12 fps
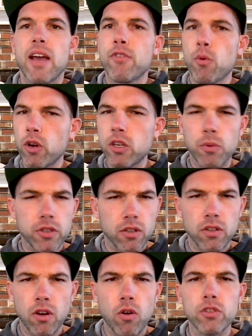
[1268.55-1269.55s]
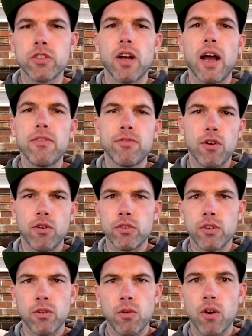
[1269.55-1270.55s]
If you're working with an older
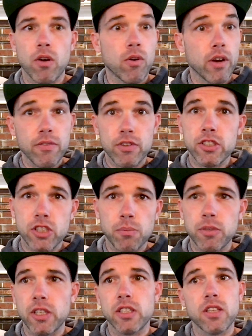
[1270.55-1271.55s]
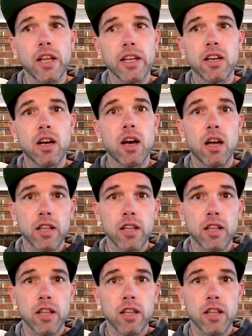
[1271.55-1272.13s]
iPhone or even something like a